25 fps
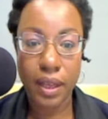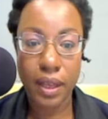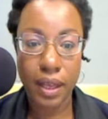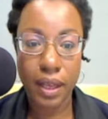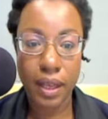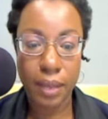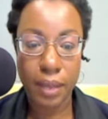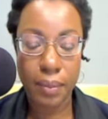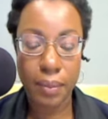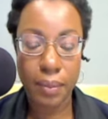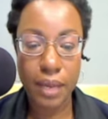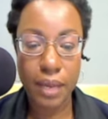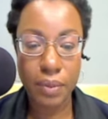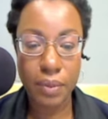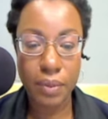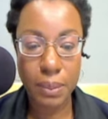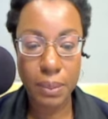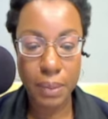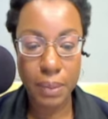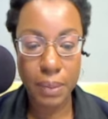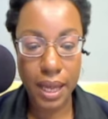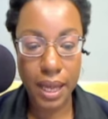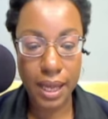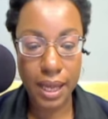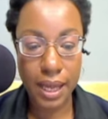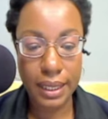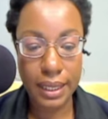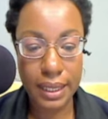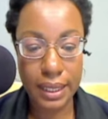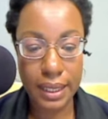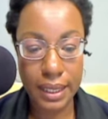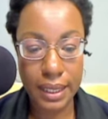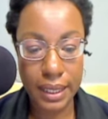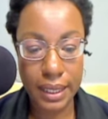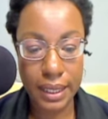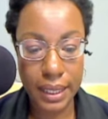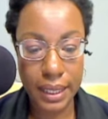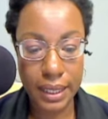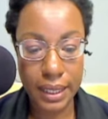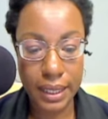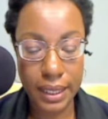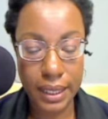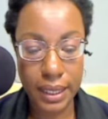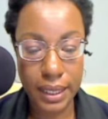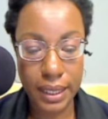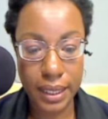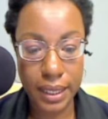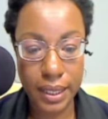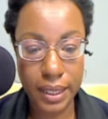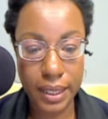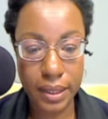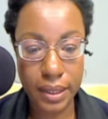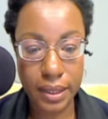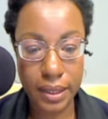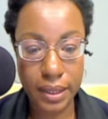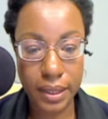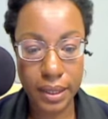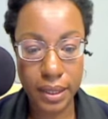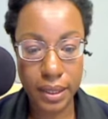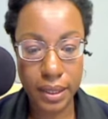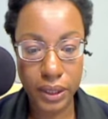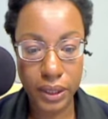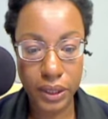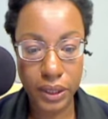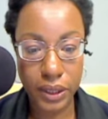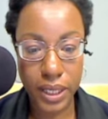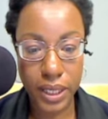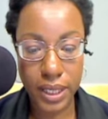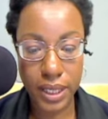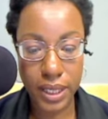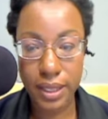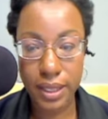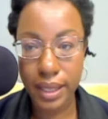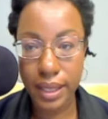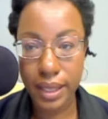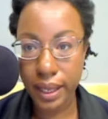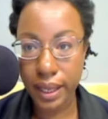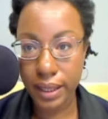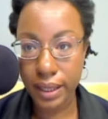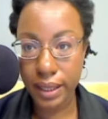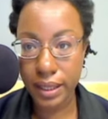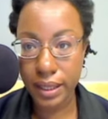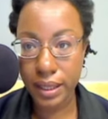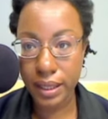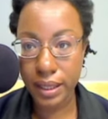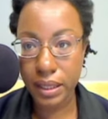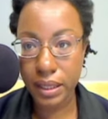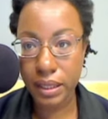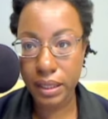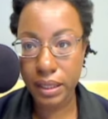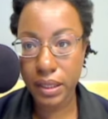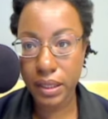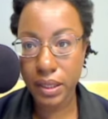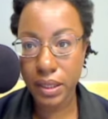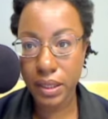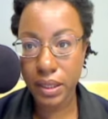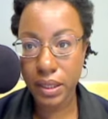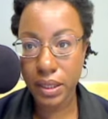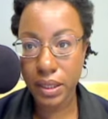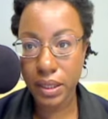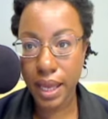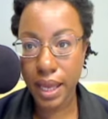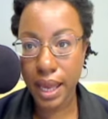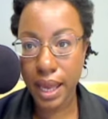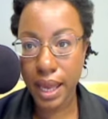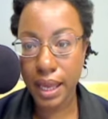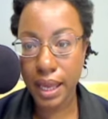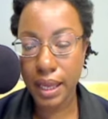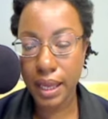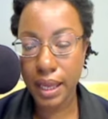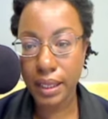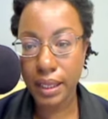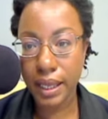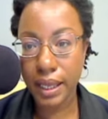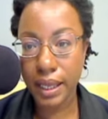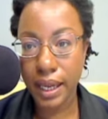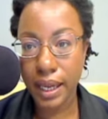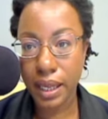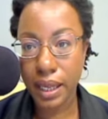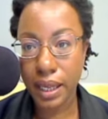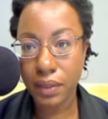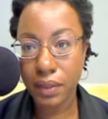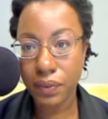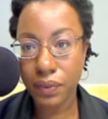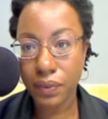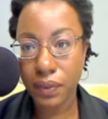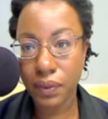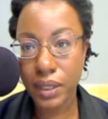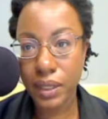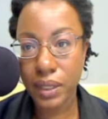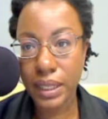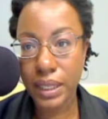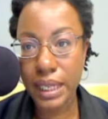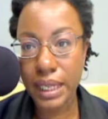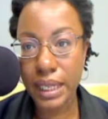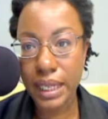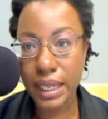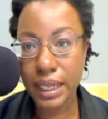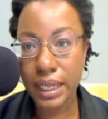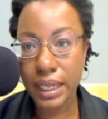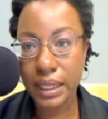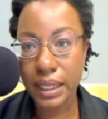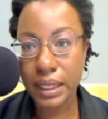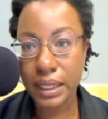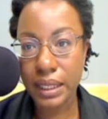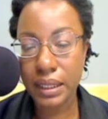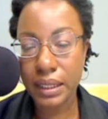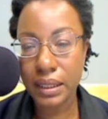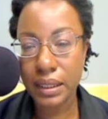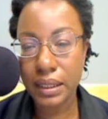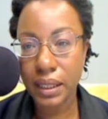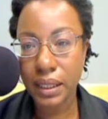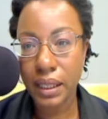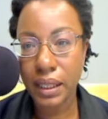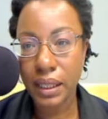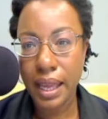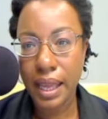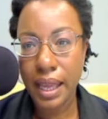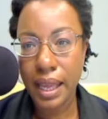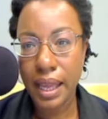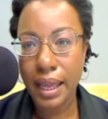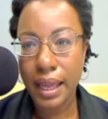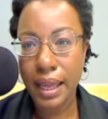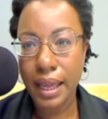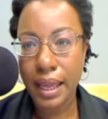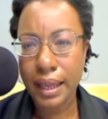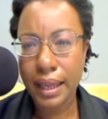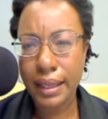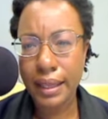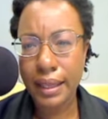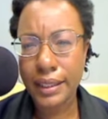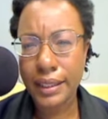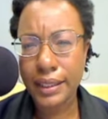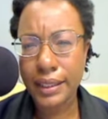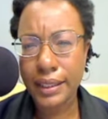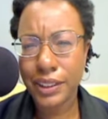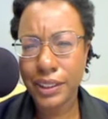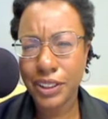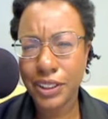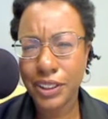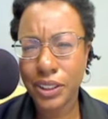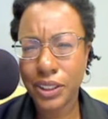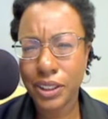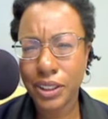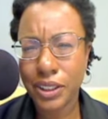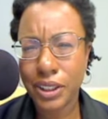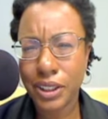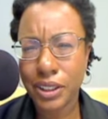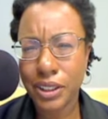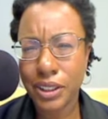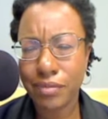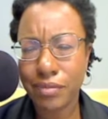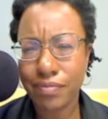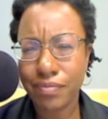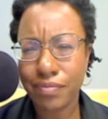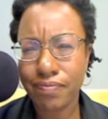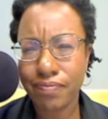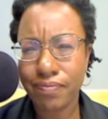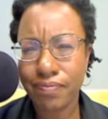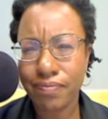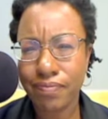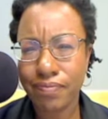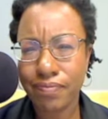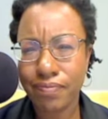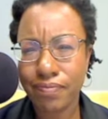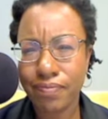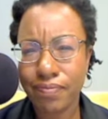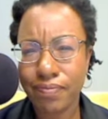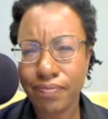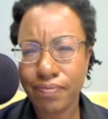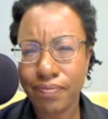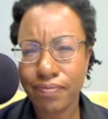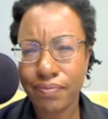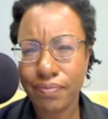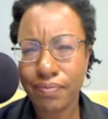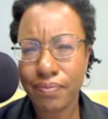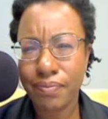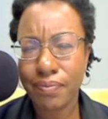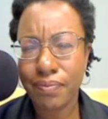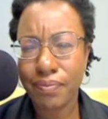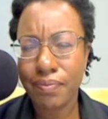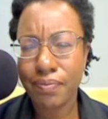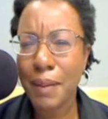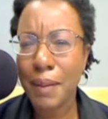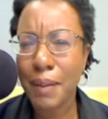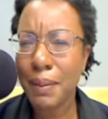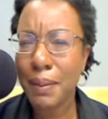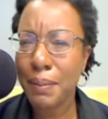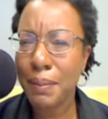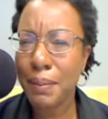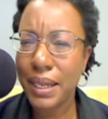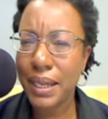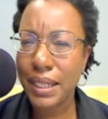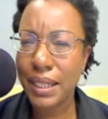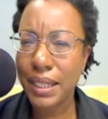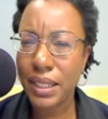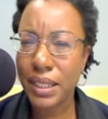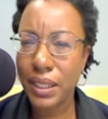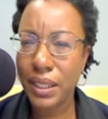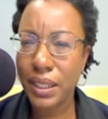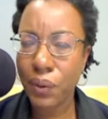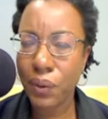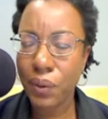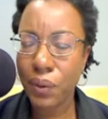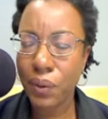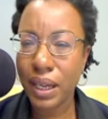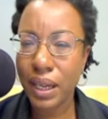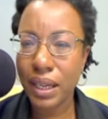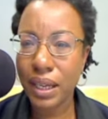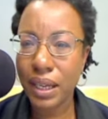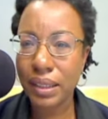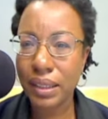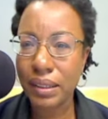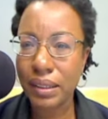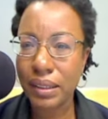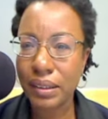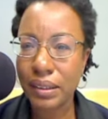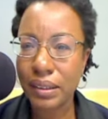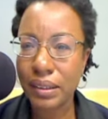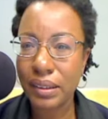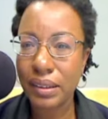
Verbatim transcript: Um, it was behind states as, such as Texas and California and maybe Minnesota